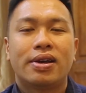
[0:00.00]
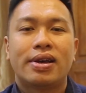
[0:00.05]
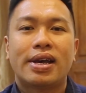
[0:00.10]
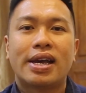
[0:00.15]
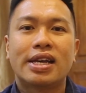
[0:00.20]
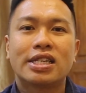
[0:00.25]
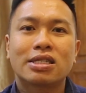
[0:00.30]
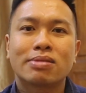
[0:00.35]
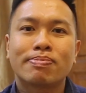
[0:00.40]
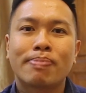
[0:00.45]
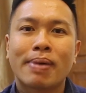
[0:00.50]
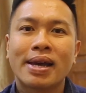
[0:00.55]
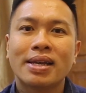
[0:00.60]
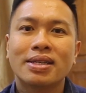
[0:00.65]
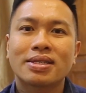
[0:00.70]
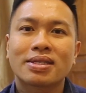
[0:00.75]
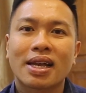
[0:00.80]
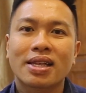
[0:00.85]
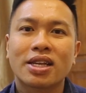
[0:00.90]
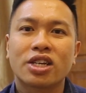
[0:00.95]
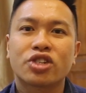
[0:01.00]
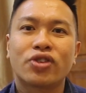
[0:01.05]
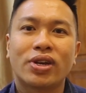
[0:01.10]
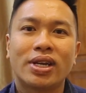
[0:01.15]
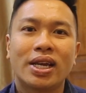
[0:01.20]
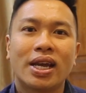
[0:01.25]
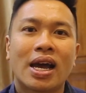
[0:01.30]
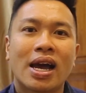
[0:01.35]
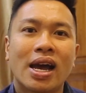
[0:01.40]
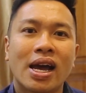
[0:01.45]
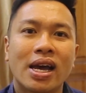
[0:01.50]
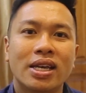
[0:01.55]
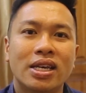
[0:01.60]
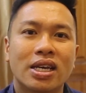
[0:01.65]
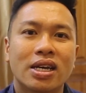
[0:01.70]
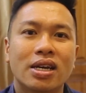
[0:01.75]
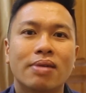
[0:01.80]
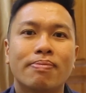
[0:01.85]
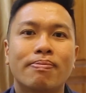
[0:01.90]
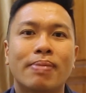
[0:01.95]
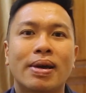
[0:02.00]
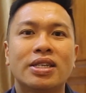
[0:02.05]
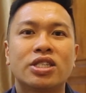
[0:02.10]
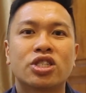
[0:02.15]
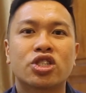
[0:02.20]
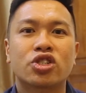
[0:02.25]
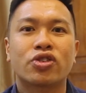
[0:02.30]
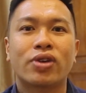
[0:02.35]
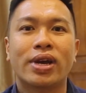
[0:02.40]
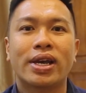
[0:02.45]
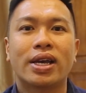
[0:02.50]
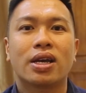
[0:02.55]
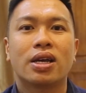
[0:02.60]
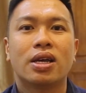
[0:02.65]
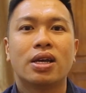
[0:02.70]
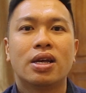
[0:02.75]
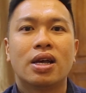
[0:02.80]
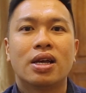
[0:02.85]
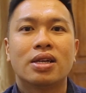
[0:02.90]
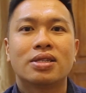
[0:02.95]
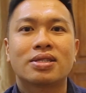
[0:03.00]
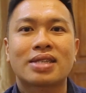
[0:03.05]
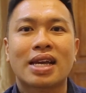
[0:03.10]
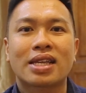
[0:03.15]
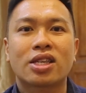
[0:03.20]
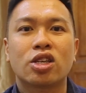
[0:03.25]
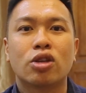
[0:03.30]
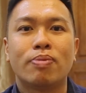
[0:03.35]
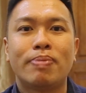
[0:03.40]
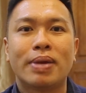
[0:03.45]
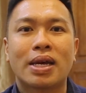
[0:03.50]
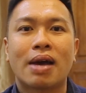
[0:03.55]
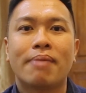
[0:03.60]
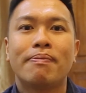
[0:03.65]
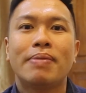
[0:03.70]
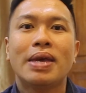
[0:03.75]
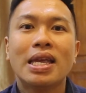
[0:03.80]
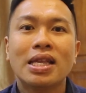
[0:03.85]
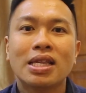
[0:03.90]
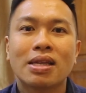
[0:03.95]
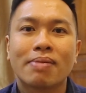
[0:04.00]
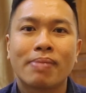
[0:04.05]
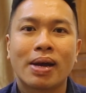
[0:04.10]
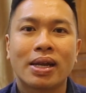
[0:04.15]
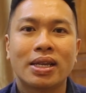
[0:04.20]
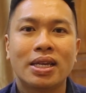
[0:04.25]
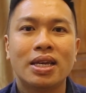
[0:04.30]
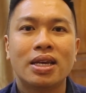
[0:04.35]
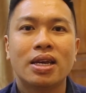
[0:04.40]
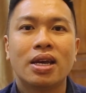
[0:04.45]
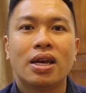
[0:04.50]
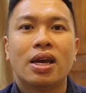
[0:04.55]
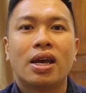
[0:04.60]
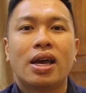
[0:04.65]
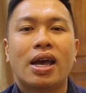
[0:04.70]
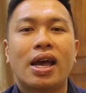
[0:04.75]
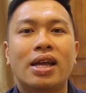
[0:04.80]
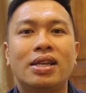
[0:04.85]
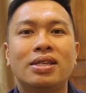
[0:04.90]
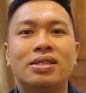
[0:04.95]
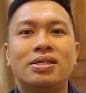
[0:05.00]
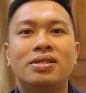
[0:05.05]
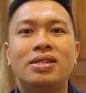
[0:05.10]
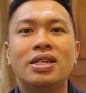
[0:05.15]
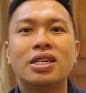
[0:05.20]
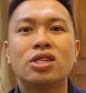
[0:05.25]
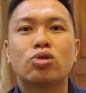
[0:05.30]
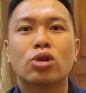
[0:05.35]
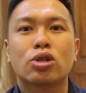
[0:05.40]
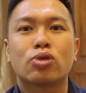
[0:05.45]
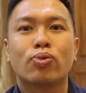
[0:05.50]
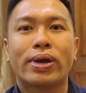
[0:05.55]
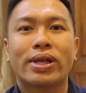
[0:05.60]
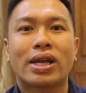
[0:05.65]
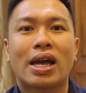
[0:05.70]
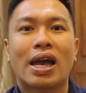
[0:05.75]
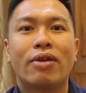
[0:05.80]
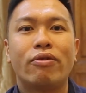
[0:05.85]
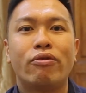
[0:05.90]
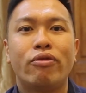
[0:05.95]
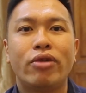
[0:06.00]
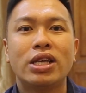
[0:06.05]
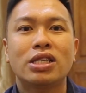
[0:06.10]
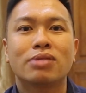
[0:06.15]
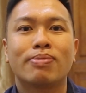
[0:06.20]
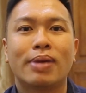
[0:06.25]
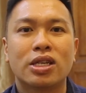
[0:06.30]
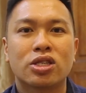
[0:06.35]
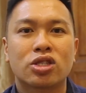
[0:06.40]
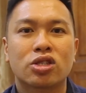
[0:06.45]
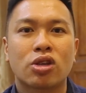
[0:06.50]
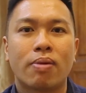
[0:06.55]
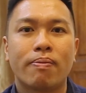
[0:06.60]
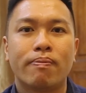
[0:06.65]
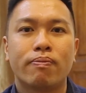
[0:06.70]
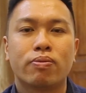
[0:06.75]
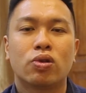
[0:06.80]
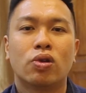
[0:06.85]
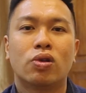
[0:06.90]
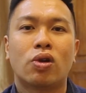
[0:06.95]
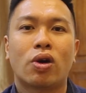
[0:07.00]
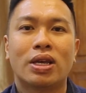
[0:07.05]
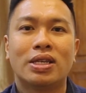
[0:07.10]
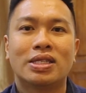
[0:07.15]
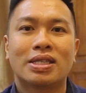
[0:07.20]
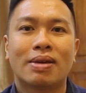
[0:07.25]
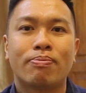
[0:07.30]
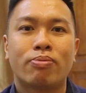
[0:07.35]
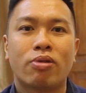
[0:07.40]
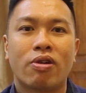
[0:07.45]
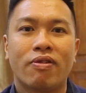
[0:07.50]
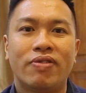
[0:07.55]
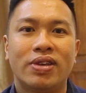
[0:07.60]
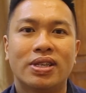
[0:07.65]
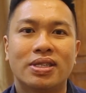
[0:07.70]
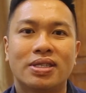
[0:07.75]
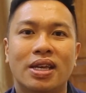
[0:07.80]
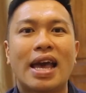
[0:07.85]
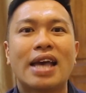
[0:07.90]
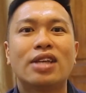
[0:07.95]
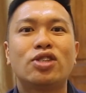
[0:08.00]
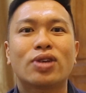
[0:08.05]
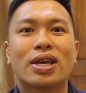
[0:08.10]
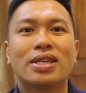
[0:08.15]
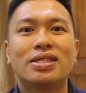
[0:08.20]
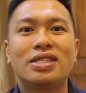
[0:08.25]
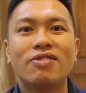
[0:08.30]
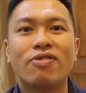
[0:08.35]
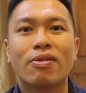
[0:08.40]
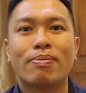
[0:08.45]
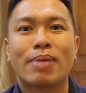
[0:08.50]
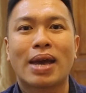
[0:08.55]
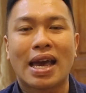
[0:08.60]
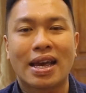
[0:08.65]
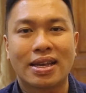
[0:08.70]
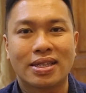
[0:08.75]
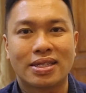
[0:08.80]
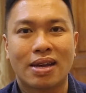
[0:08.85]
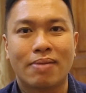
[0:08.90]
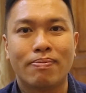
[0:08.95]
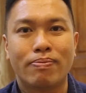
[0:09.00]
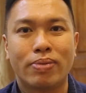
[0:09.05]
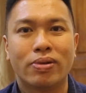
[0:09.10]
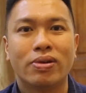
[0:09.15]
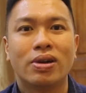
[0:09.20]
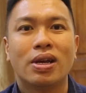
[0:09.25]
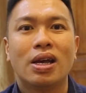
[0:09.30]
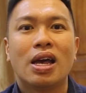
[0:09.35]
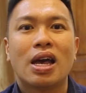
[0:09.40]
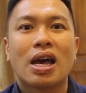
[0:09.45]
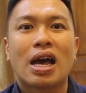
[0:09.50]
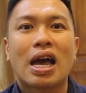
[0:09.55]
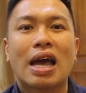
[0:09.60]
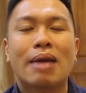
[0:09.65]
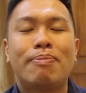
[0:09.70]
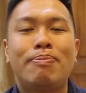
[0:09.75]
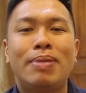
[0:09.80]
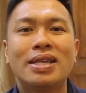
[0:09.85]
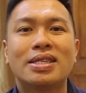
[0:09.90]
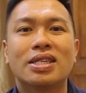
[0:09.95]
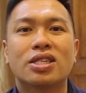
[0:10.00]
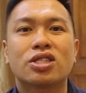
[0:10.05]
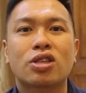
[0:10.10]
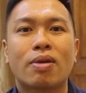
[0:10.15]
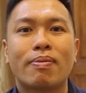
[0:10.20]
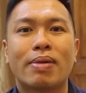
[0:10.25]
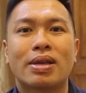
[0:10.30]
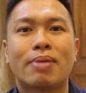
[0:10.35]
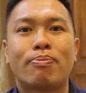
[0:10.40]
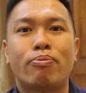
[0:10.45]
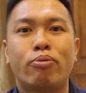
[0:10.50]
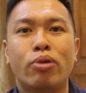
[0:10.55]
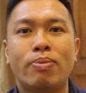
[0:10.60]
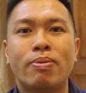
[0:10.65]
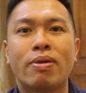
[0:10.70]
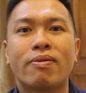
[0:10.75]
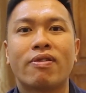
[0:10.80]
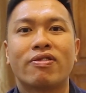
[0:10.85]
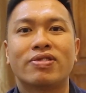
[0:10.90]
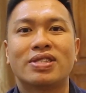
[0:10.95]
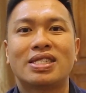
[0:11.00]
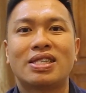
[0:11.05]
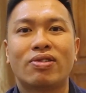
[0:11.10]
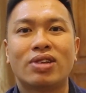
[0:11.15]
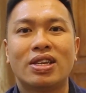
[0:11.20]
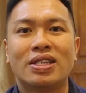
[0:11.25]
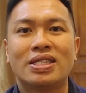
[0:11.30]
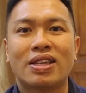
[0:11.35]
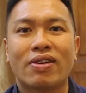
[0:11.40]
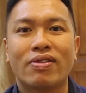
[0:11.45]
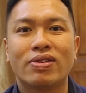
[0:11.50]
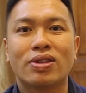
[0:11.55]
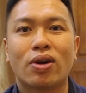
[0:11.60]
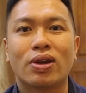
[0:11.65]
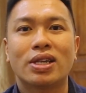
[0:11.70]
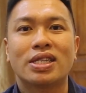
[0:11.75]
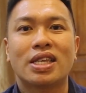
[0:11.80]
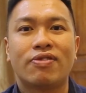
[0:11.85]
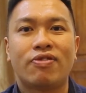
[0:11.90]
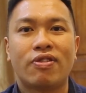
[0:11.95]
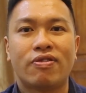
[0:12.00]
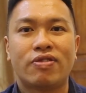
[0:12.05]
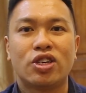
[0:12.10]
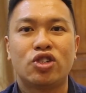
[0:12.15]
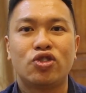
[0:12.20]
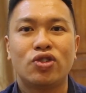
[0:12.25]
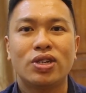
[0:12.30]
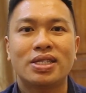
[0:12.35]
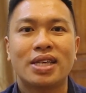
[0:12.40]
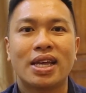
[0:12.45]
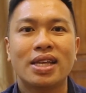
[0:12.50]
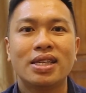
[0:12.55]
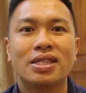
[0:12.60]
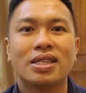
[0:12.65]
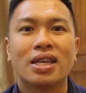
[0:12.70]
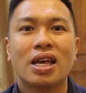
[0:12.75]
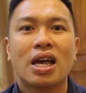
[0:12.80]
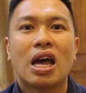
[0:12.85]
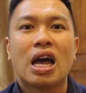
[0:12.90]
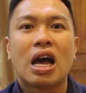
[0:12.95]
As SPY started trending higher, my strike started to become in the money, and this was when I raised my stop to lock in some profits. As you can see from my example, I placed a stop at the premium of $77.53.